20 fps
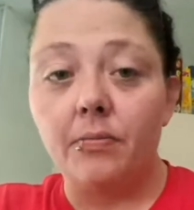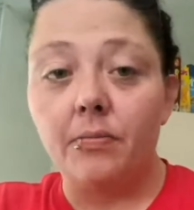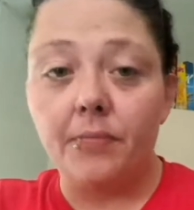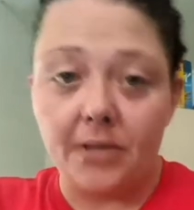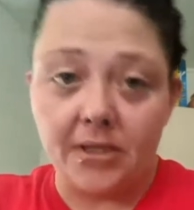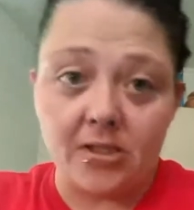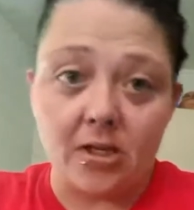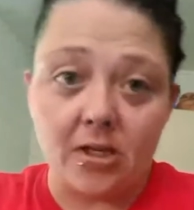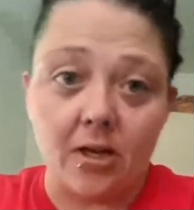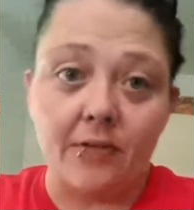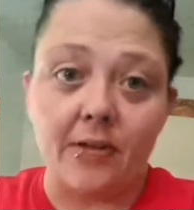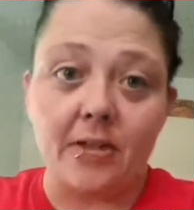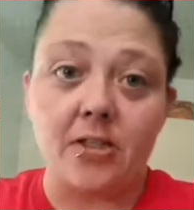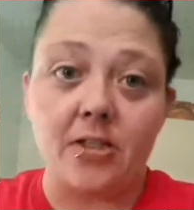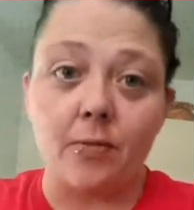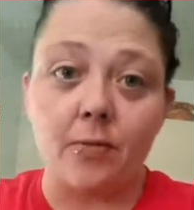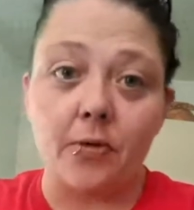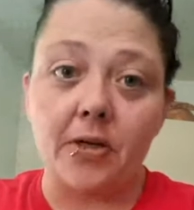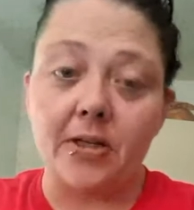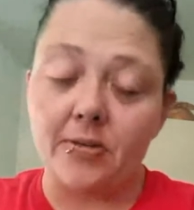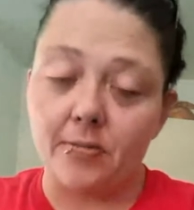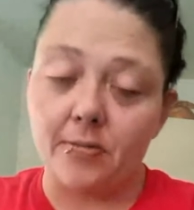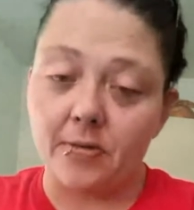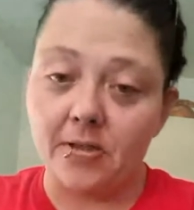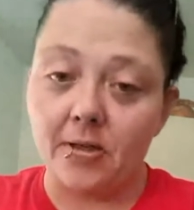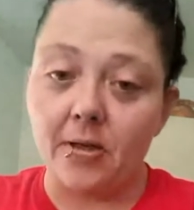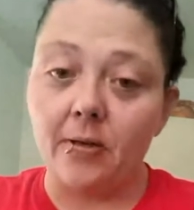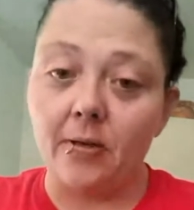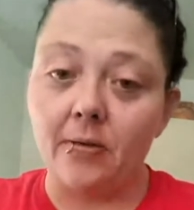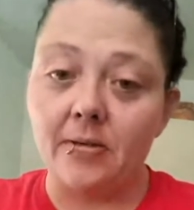PissedConsumer gets
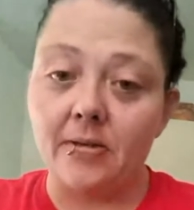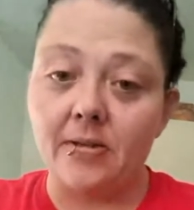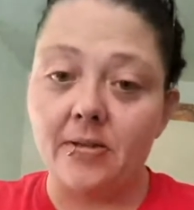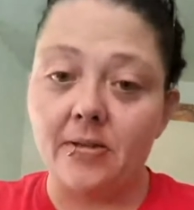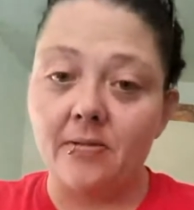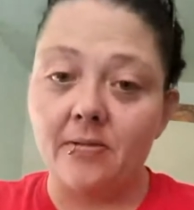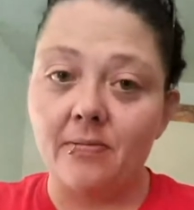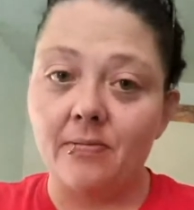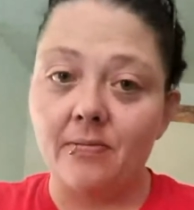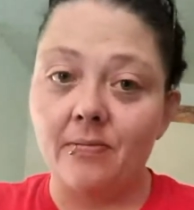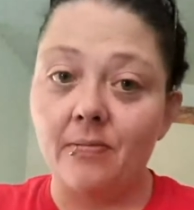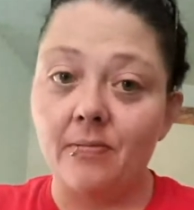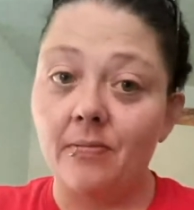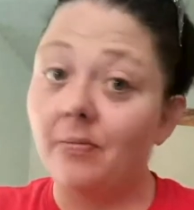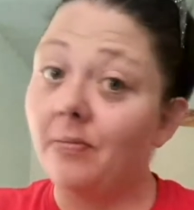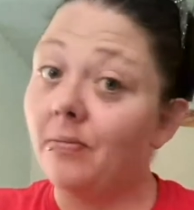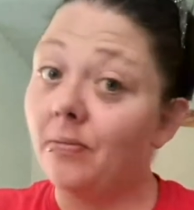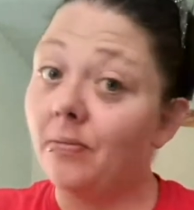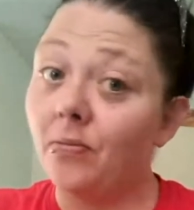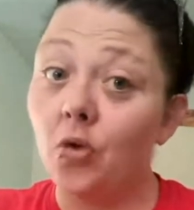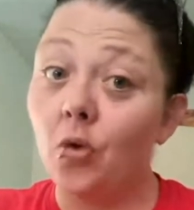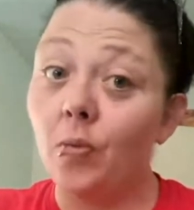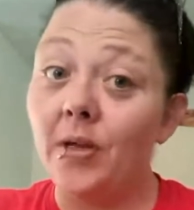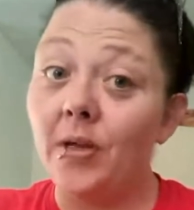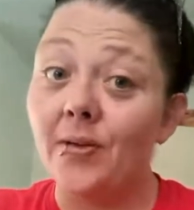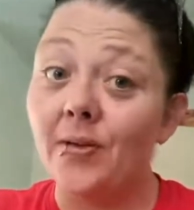results. Nobody